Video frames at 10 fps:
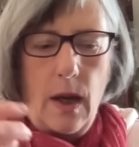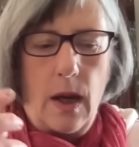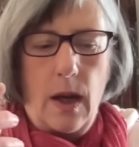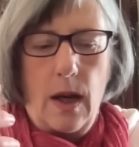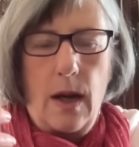
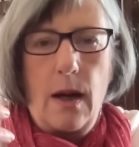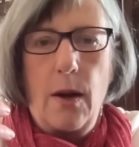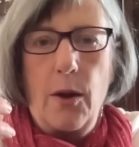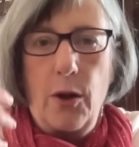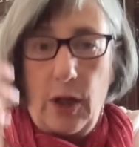uh,
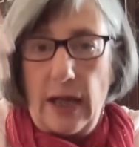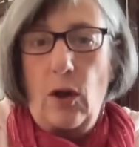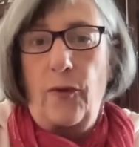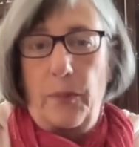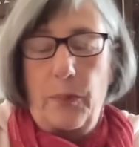can
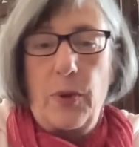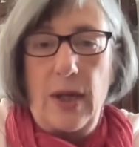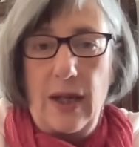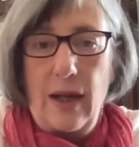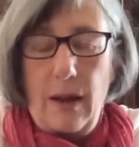often
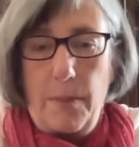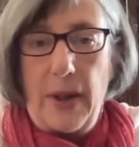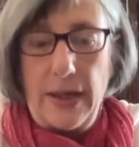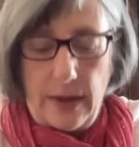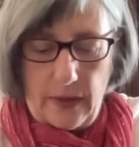bring
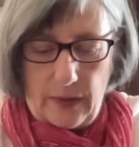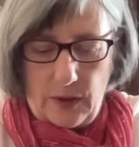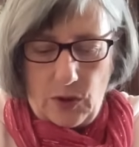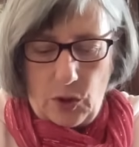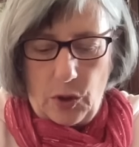
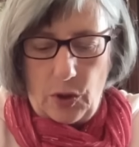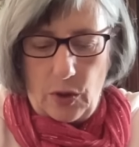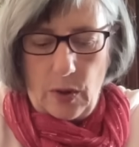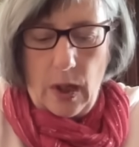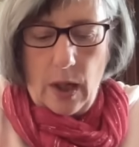abundance to
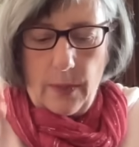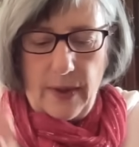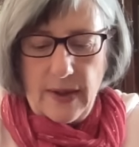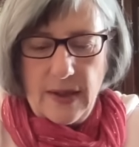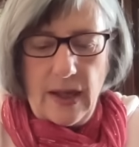you. But
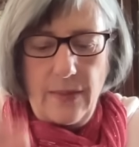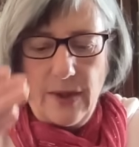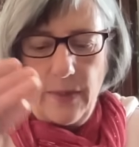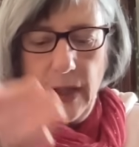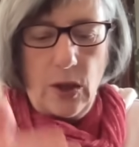there seems
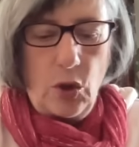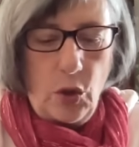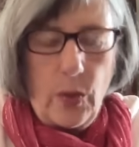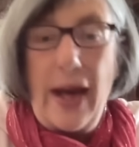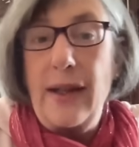to be a
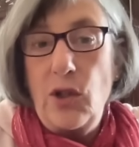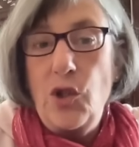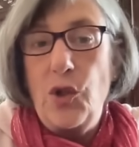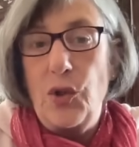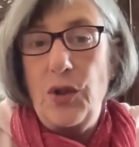new
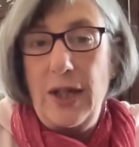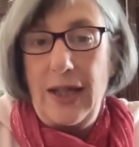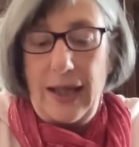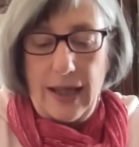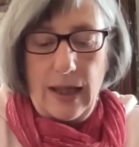attitude
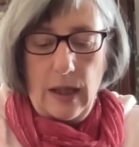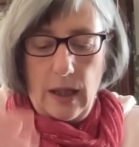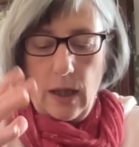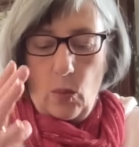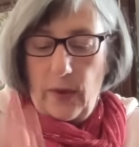here
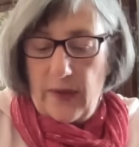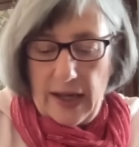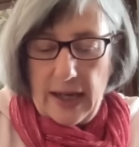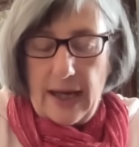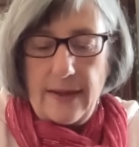with
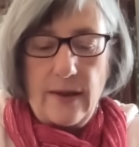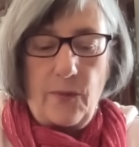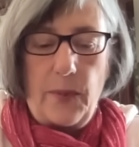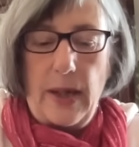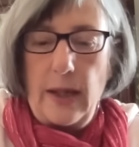that Ace of
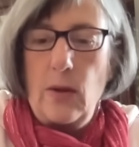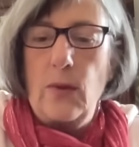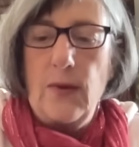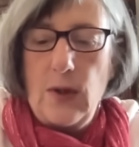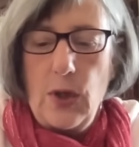
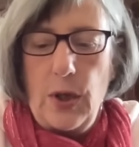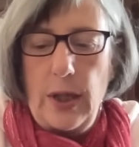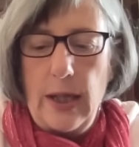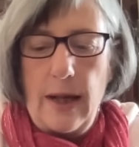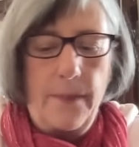Pentacles
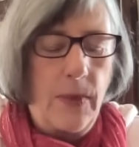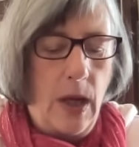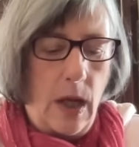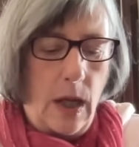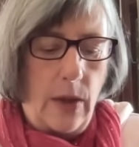turning up.
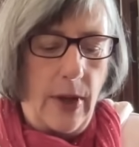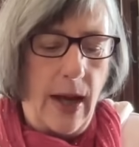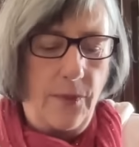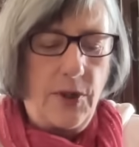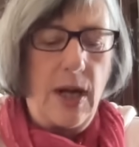Now, we
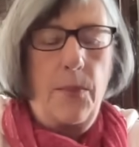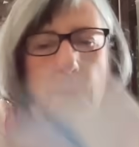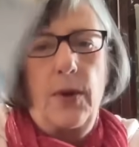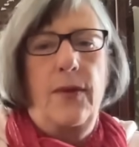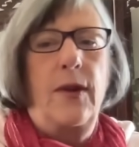have
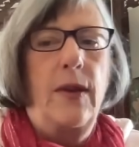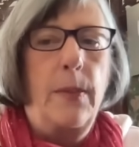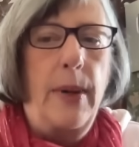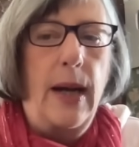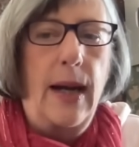Temperance in the
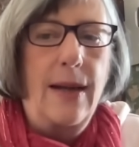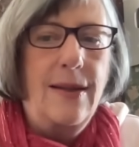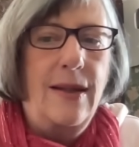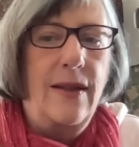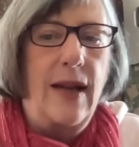
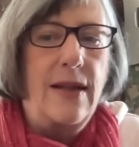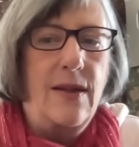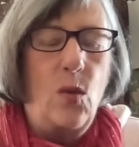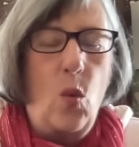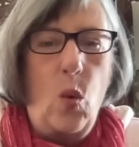past, and
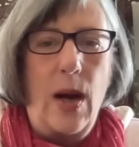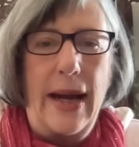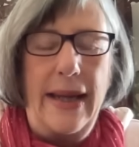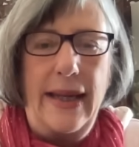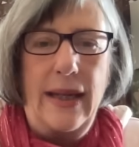that's
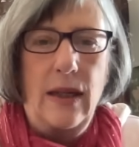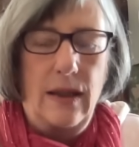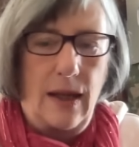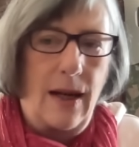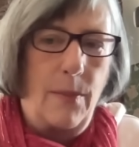weighing
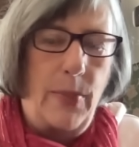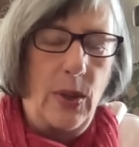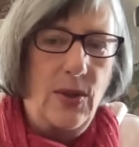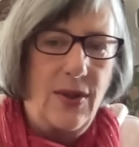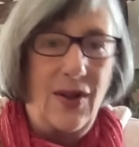uh,
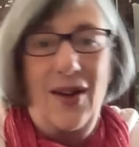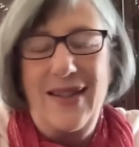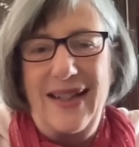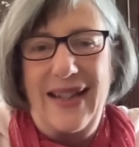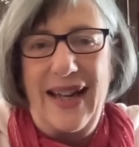both
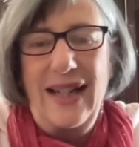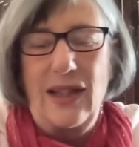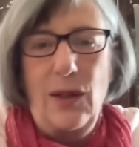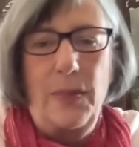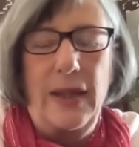sides again, a
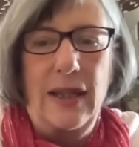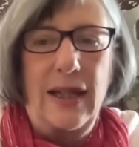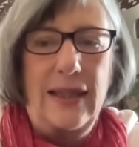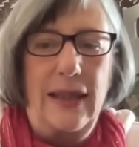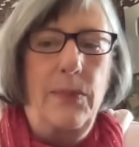little bit
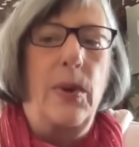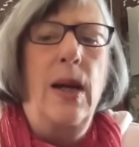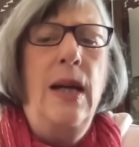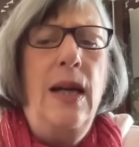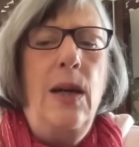like Libra.
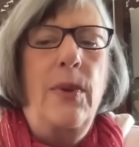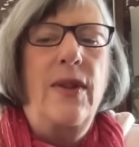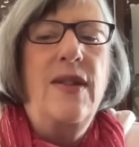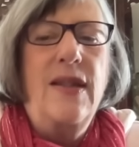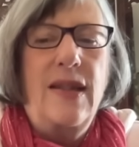But
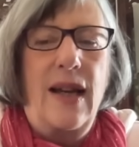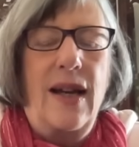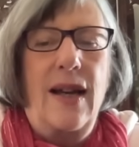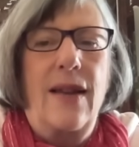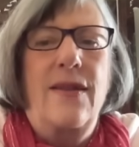this is
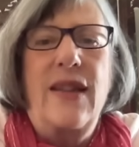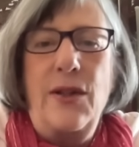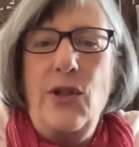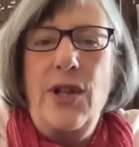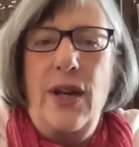uh,
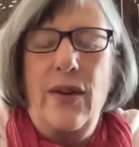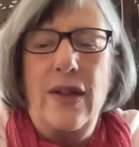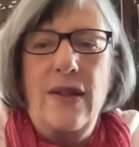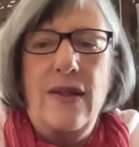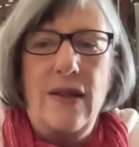
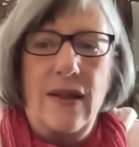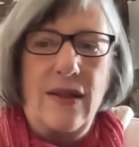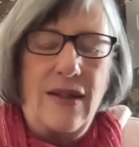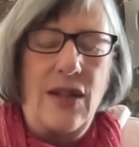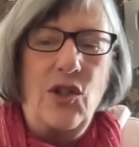Sagittarius
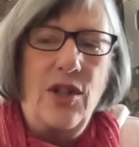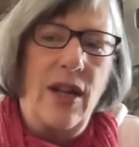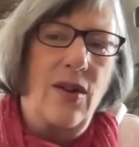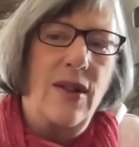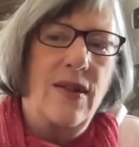
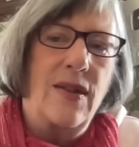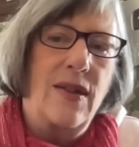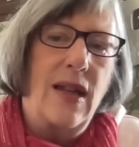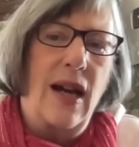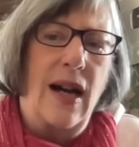Sagittarius's
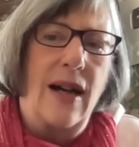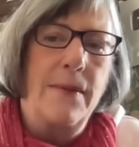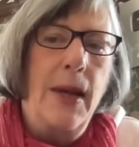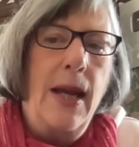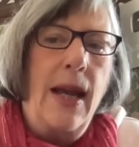card,
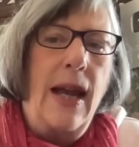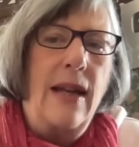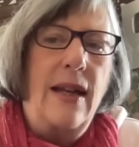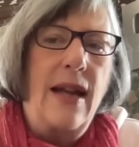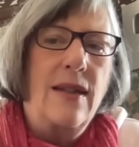and
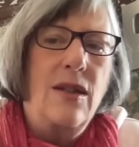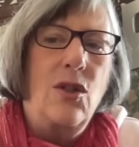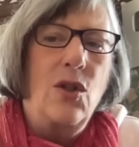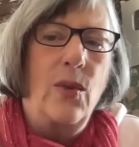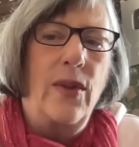it has to
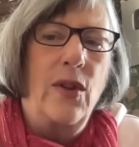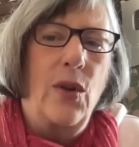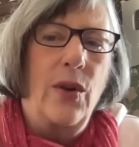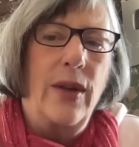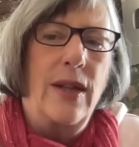do with an
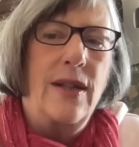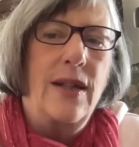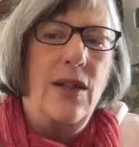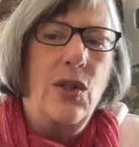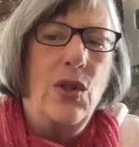
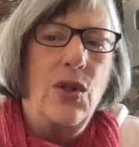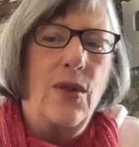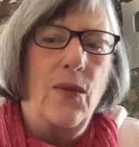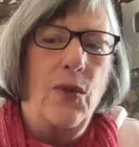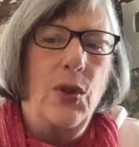orientation to the
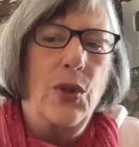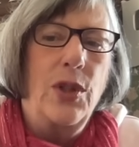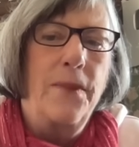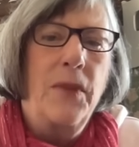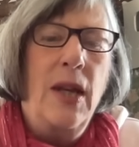
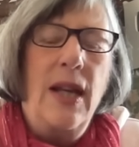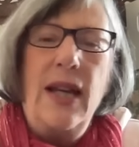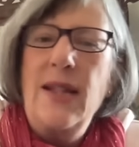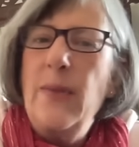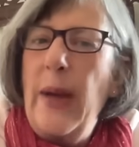future.
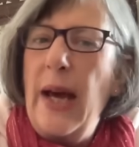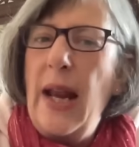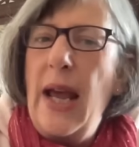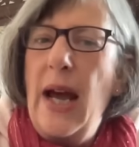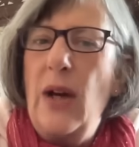It's about
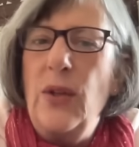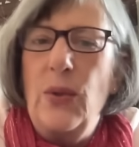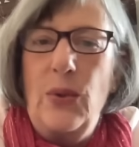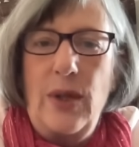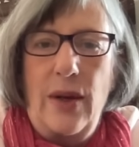how
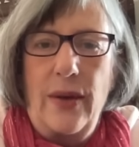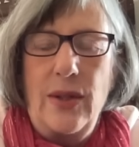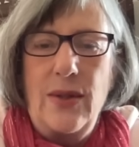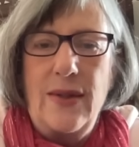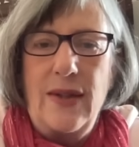you're going
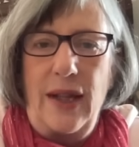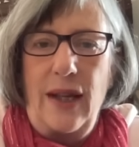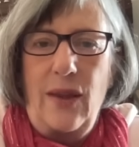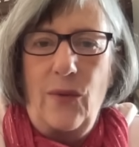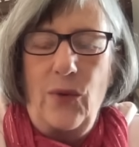to see
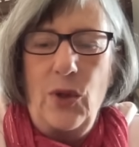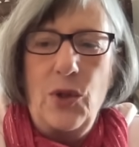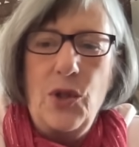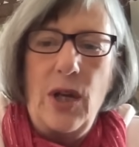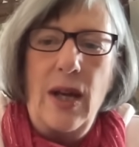the
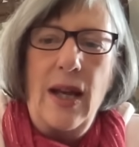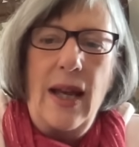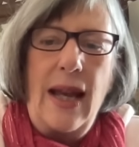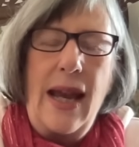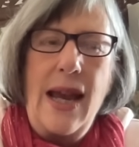future,
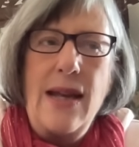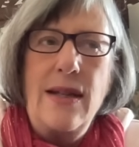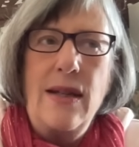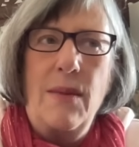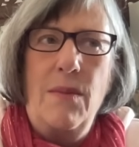
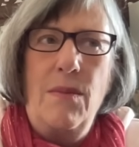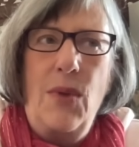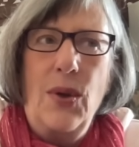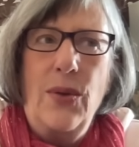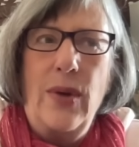and
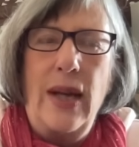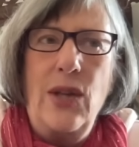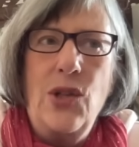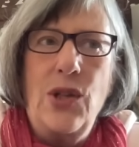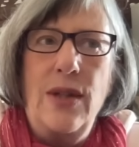
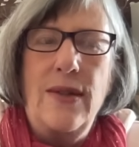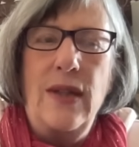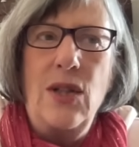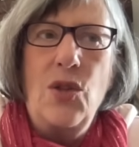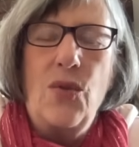moderation is an
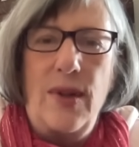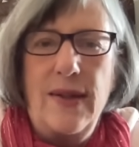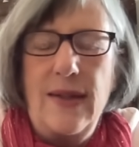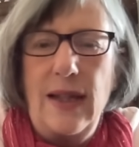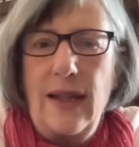
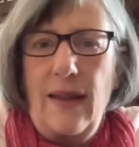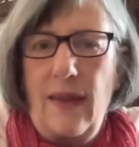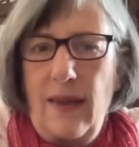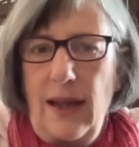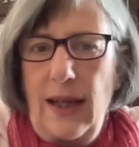interesting
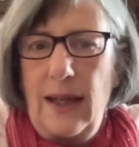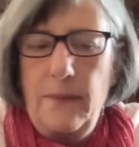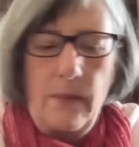thing